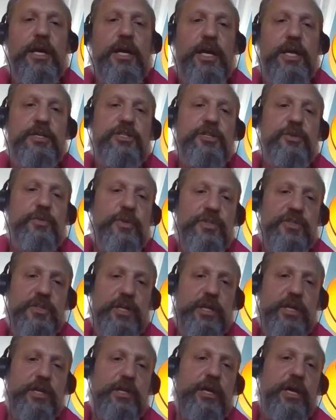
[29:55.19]
And so we're
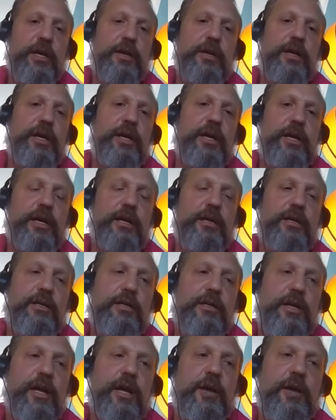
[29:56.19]
seeing a
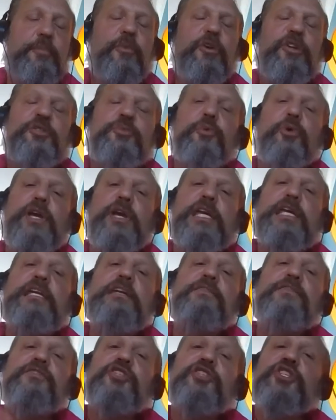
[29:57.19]
much more
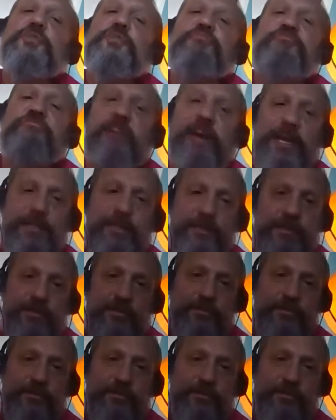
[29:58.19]
even spread